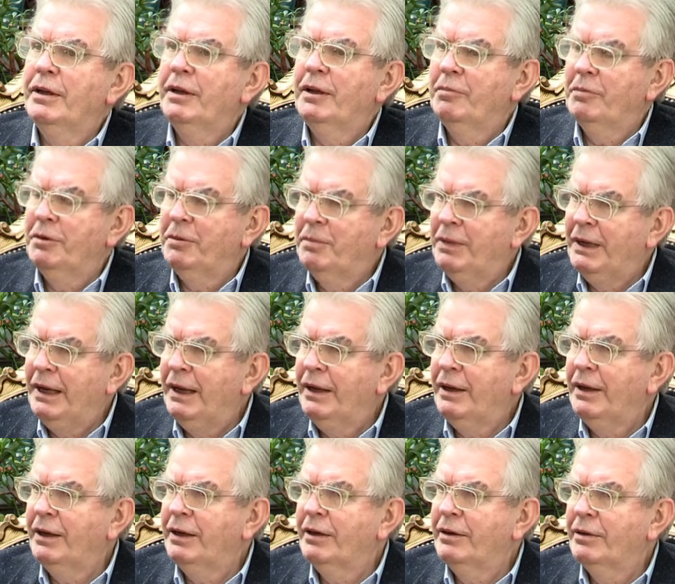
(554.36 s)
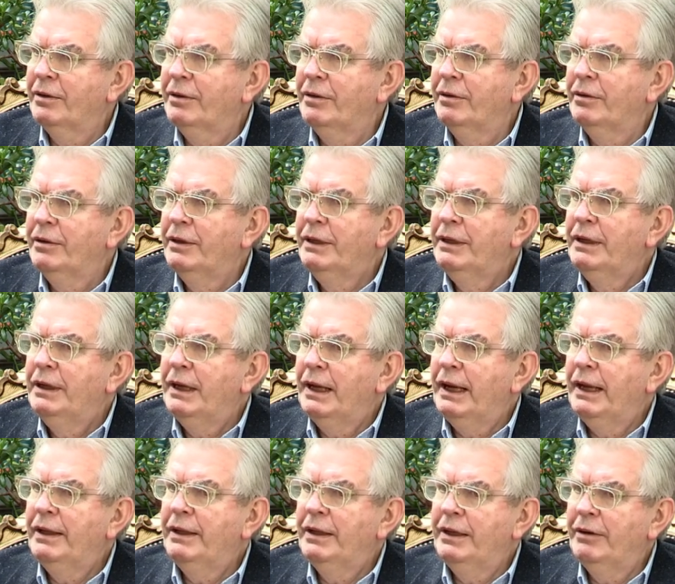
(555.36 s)
urban planning grew,
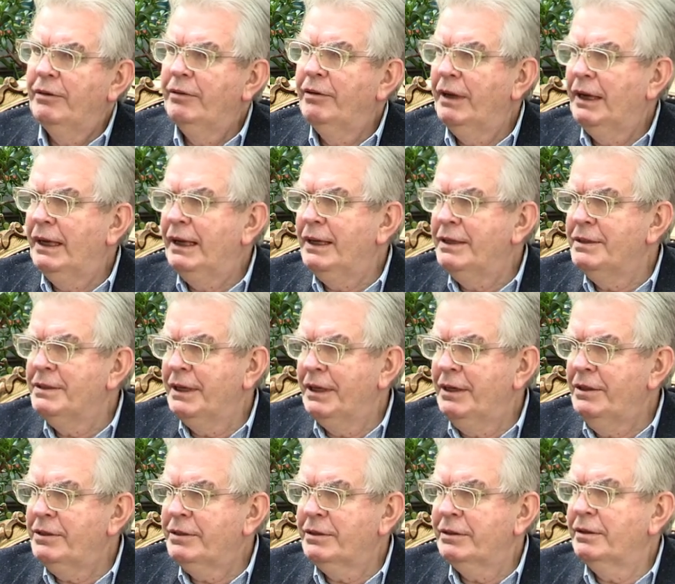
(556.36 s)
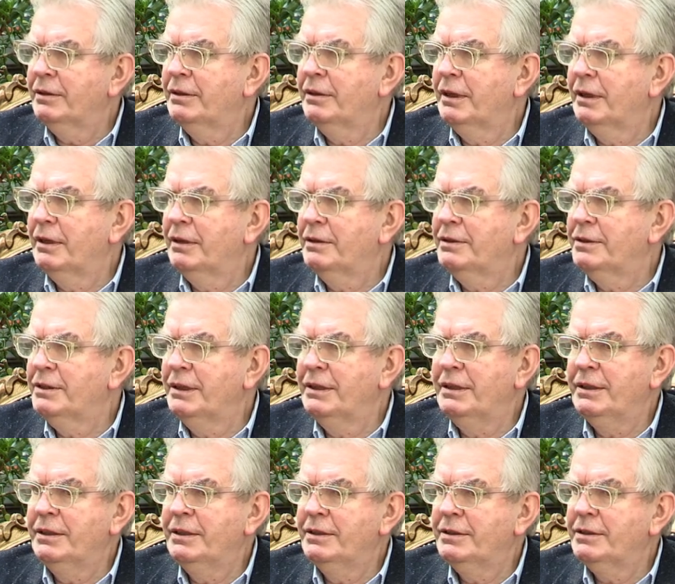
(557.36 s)
and the realization that
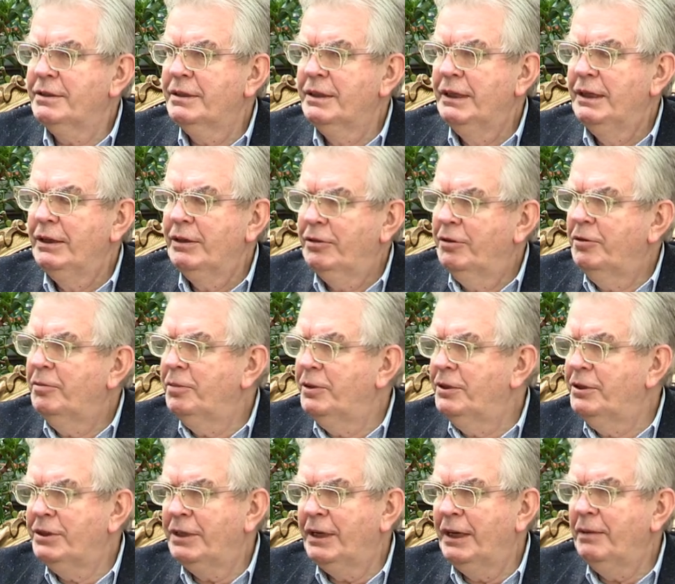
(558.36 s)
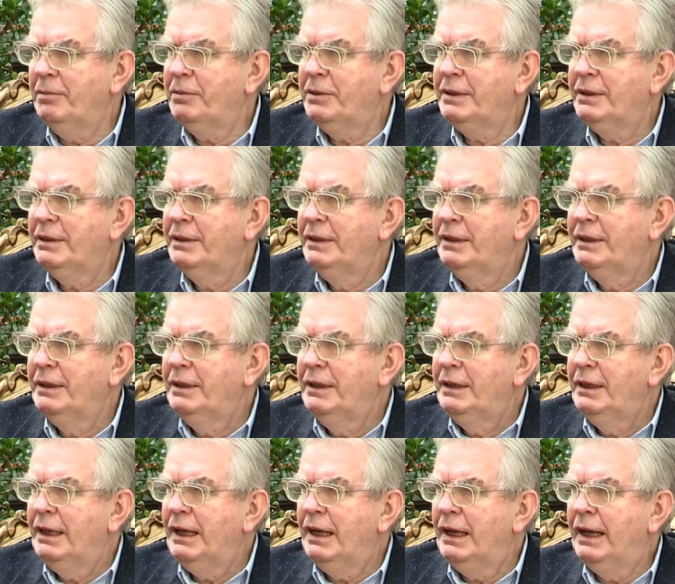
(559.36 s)
cities could be shaped
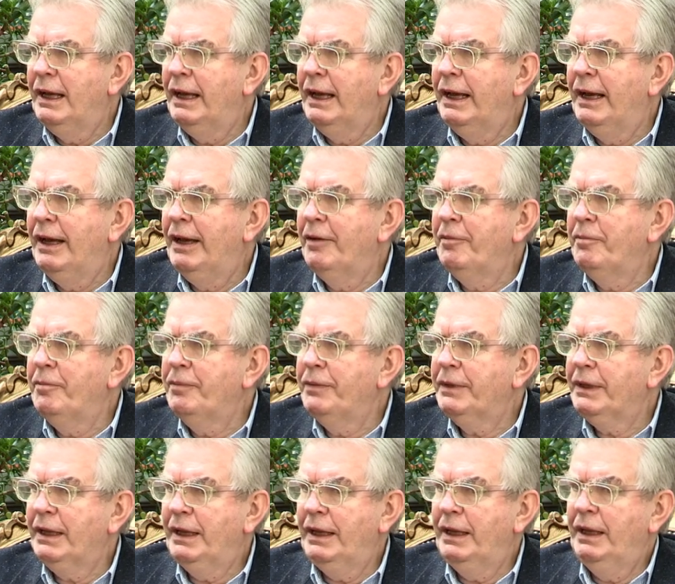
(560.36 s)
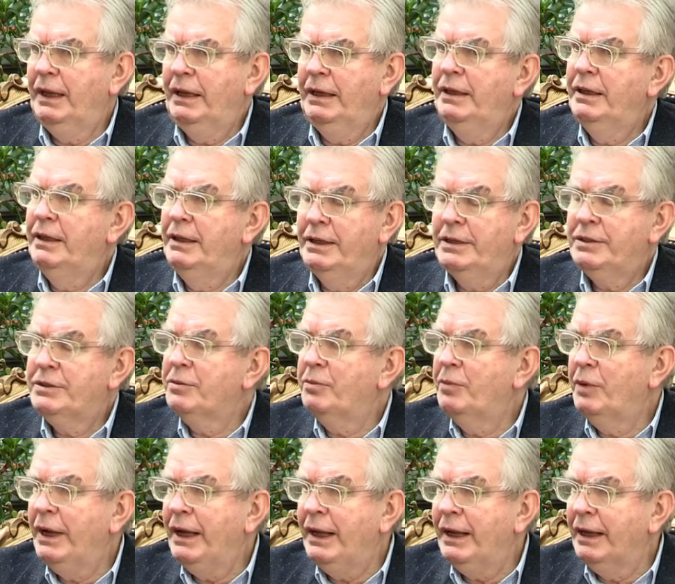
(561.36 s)
in this
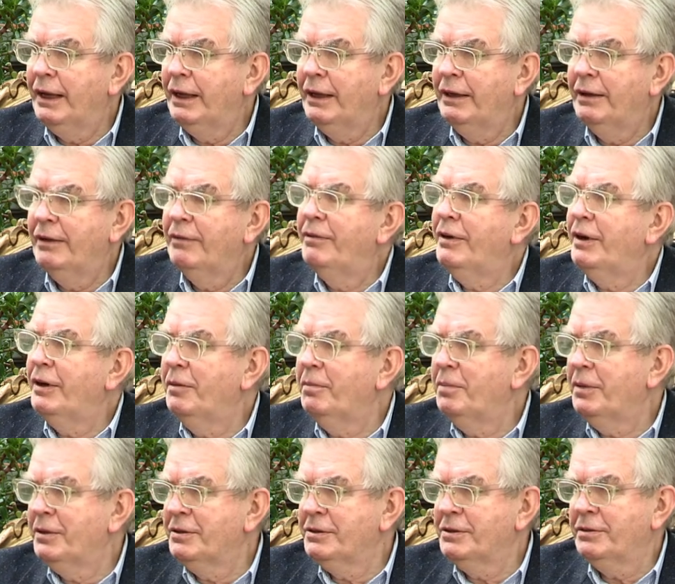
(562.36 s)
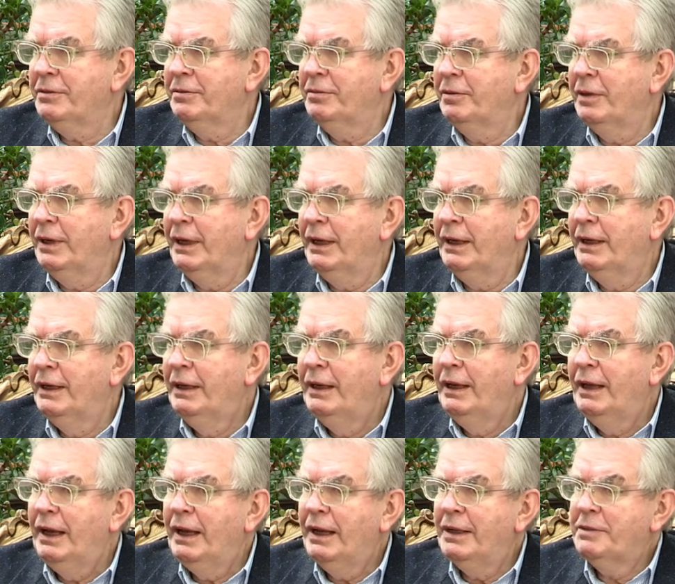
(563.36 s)
way, in a very positive way,
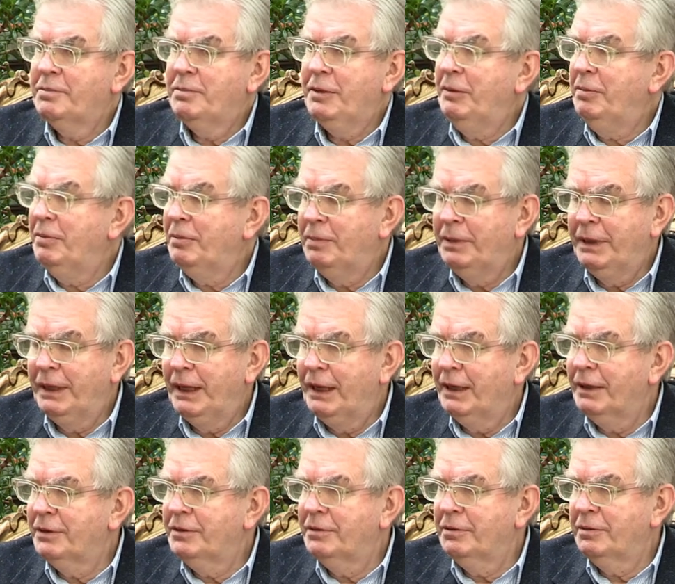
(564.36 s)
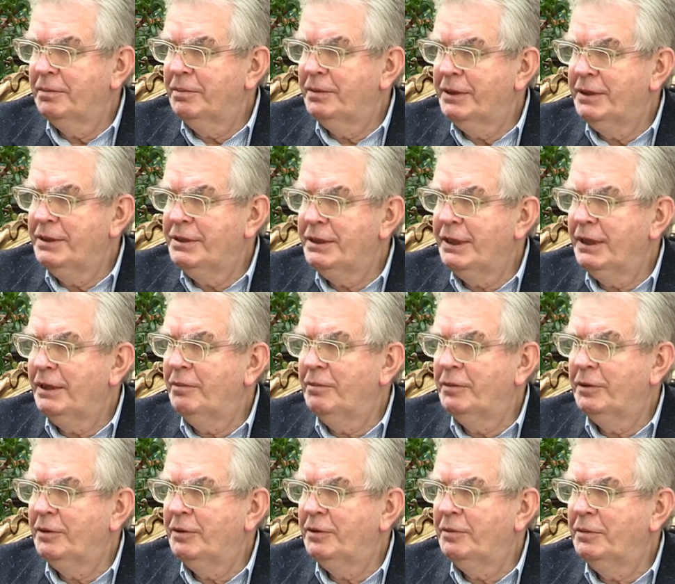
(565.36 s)
as people began to appreciate
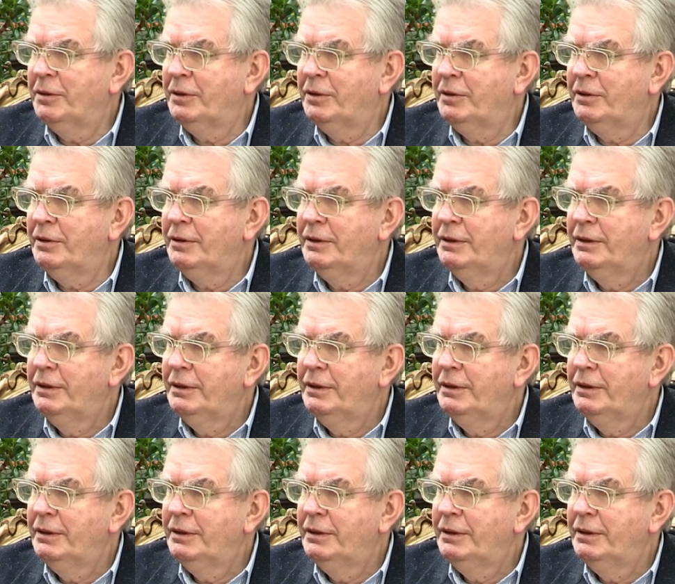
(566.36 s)
more and more